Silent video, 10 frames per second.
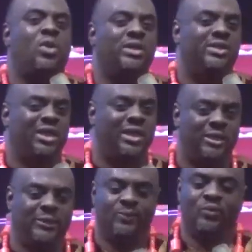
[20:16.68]
what God is
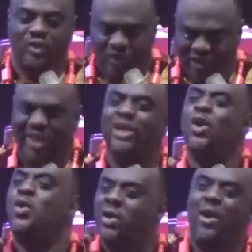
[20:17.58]
saying. Stay.
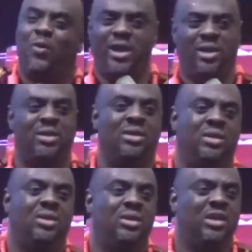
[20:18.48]
Don't run away.
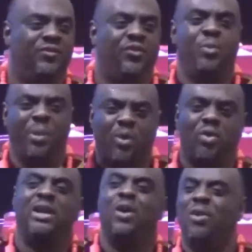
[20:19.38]
If you people
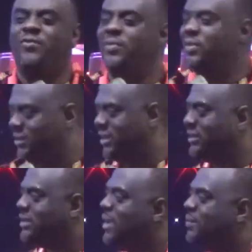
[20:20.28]
run away from the
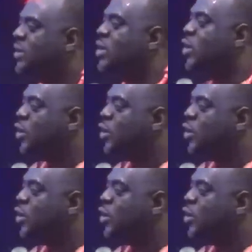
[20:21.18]
system,